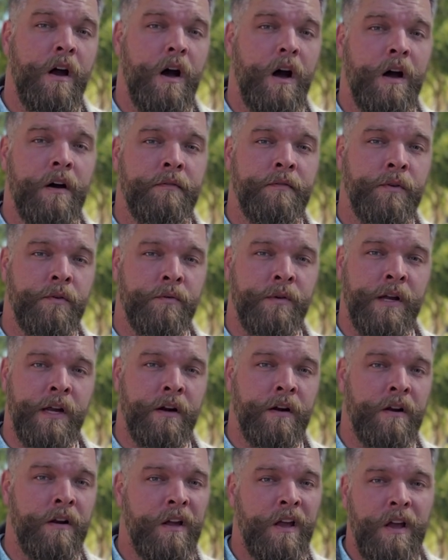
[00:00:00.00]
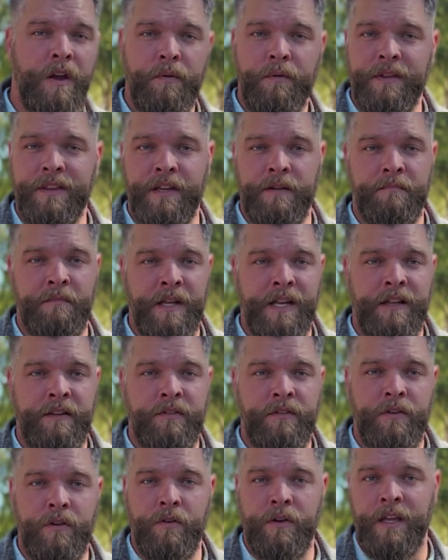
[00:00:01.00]
of Greer. Within
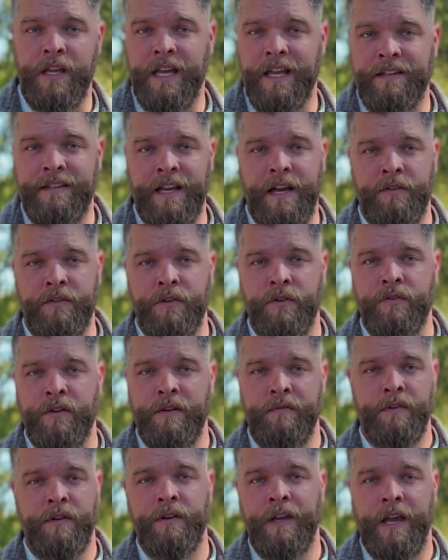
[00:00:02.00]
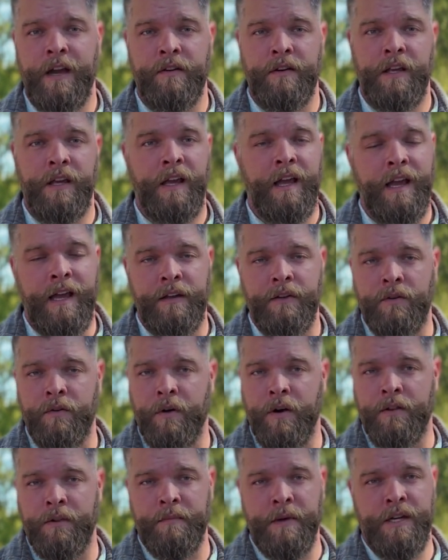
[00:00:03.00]
minutes, you can get down to Greenville County and do
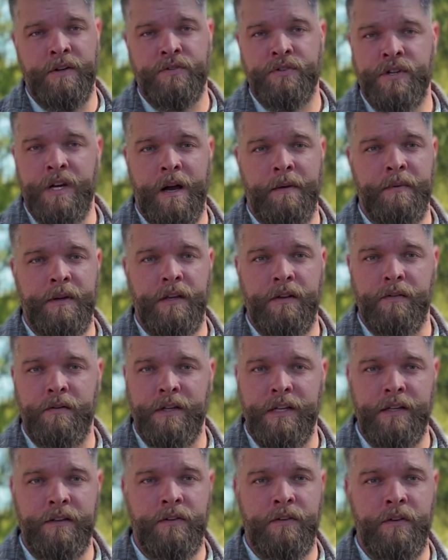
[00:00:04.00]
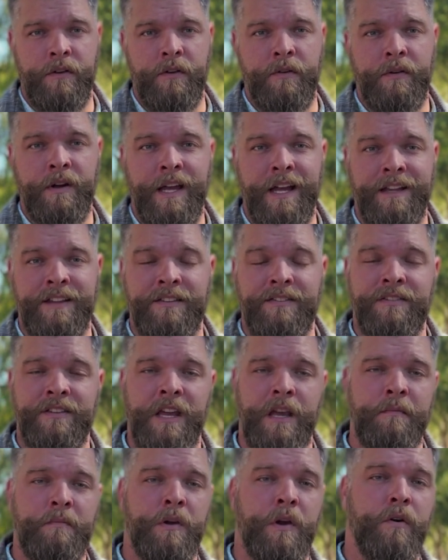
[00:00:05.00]
all the major shopping you would need to do, and
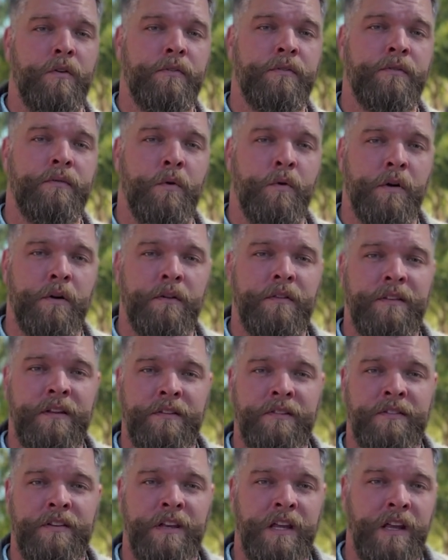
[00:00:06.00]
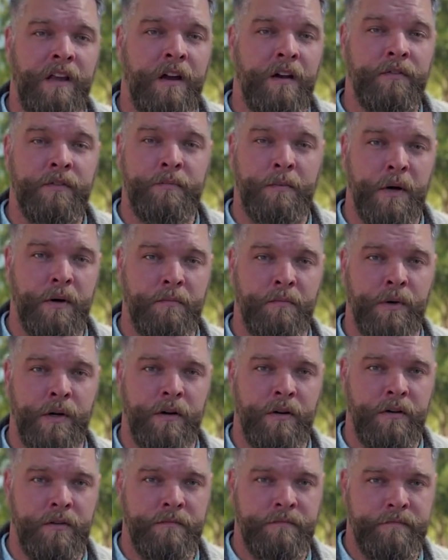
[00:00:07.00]
same goes for the city of Spartanburg.
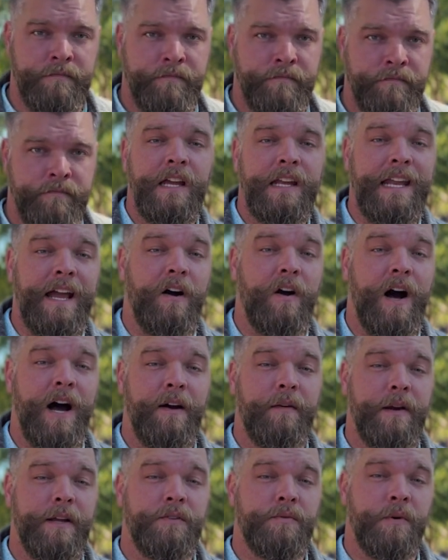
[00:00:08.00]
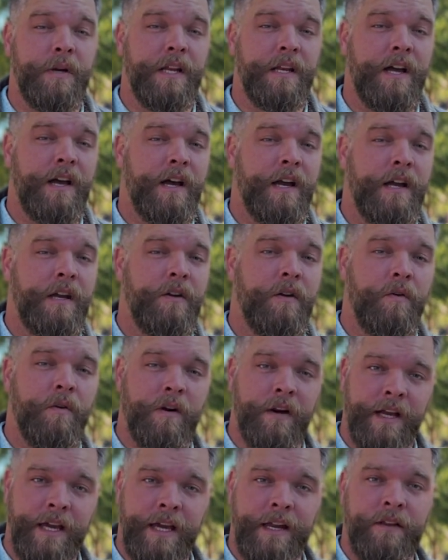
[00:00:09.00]
Now, Highway 29,
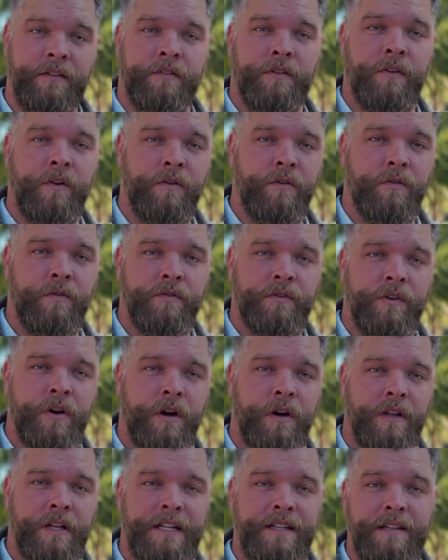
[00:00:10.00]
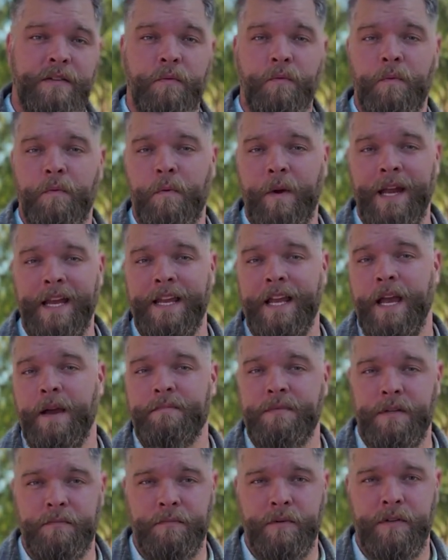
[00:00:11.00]
or again as the locals call it, Wade
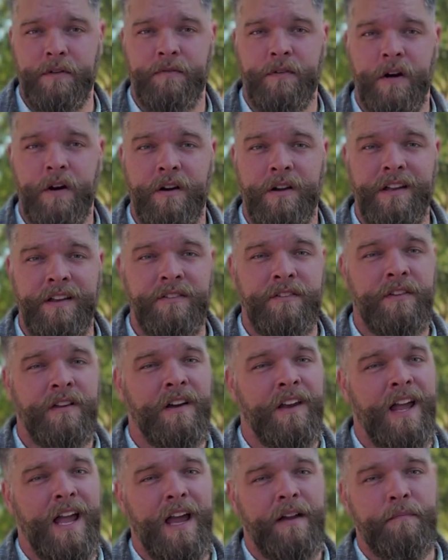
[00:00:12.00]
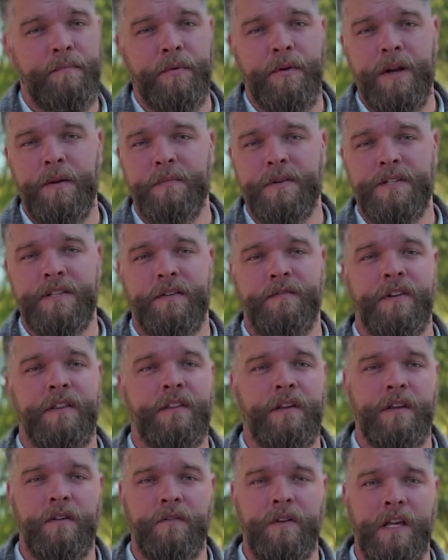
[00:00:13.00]
Hampton Boulevard, is going to have pretty much
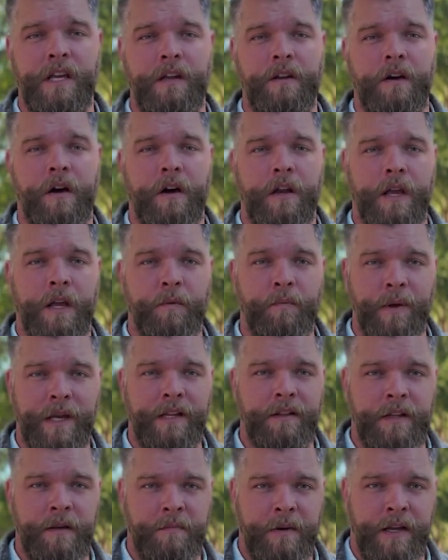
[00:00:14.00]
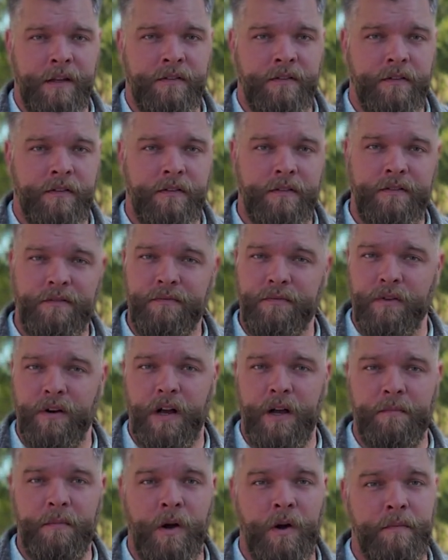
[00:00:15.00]
everything you need on a weekly basis.
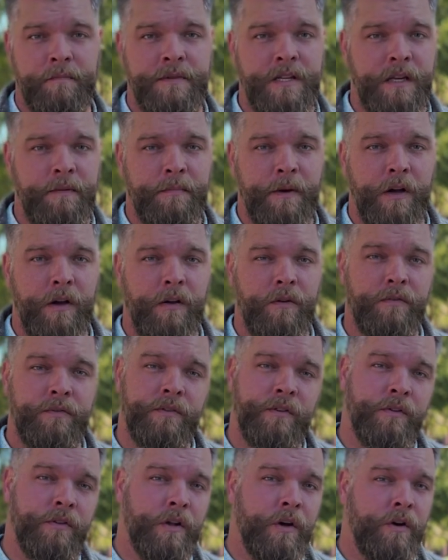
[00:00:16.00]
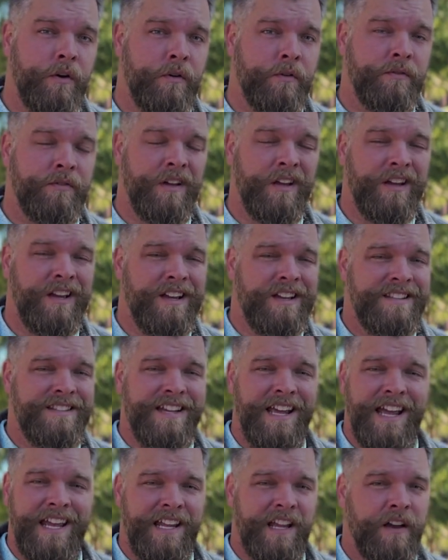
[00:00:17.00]
From Home Depot to Lowe's
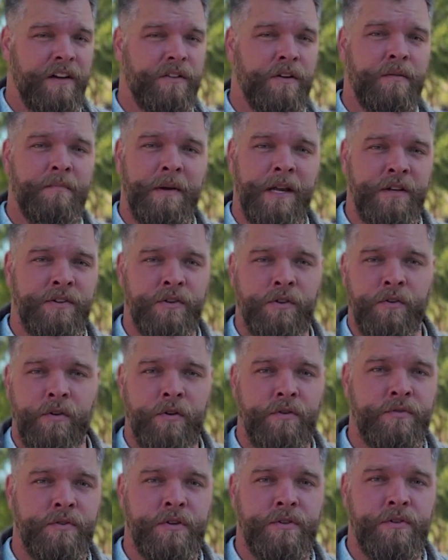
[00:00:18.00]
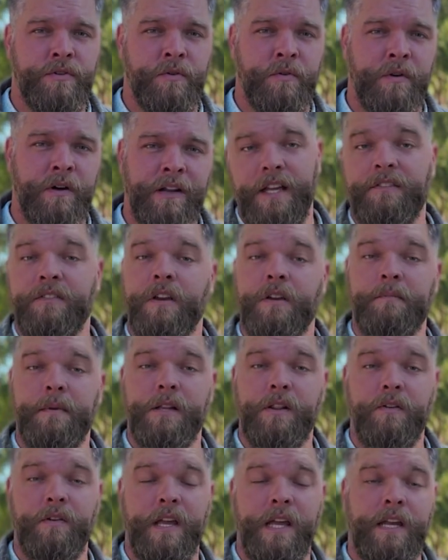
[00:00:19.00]
to any other major grocery store, it's going to be
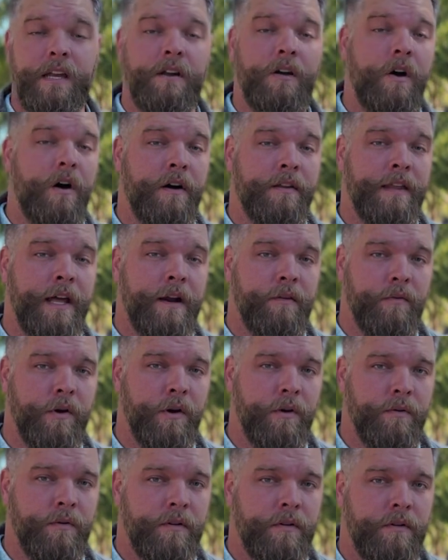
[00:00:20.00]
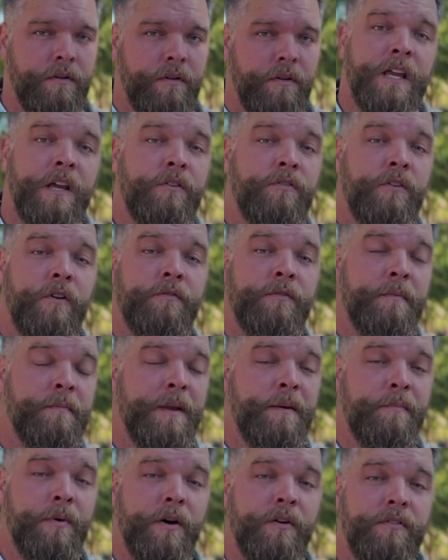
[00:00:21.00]
located on that road. So for
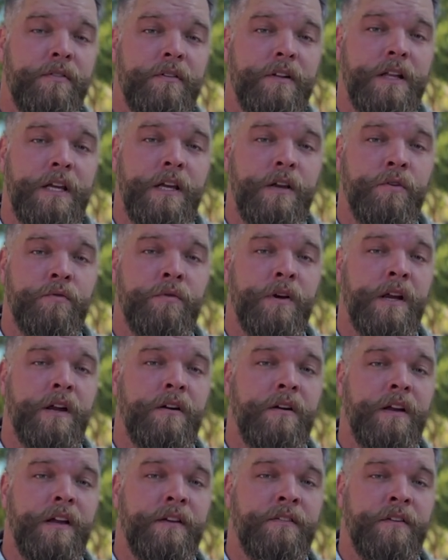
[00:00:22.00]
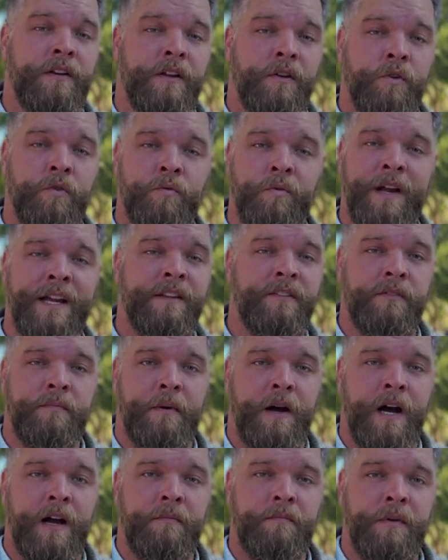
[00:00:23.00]
me personally, Greer is in a great
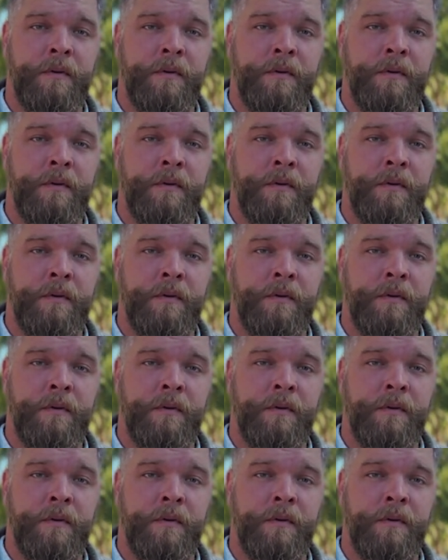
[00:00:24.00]
spot